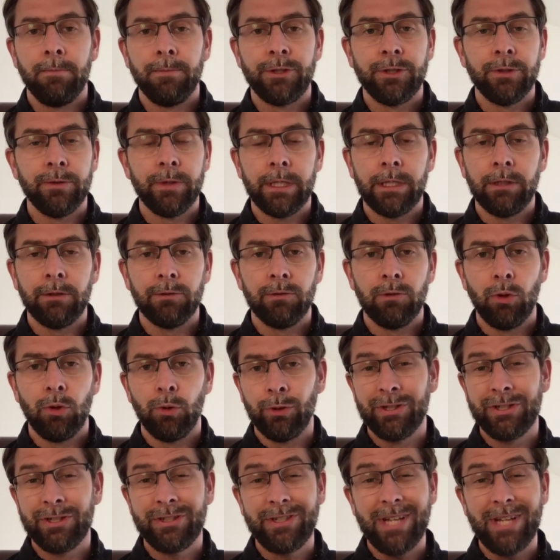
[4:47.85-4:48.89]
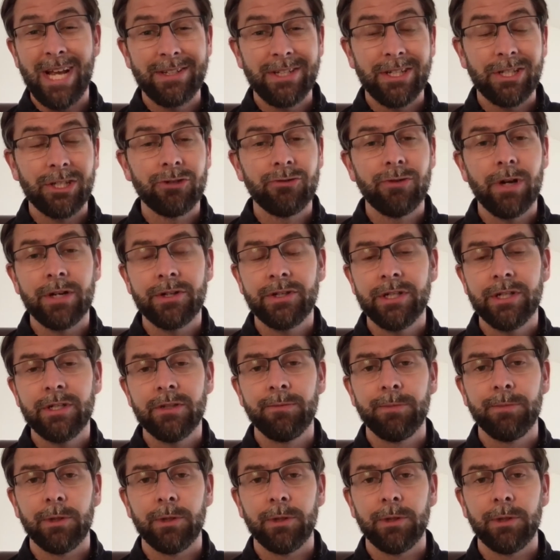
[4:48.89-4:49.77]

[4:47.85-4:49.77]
doing long static stretches,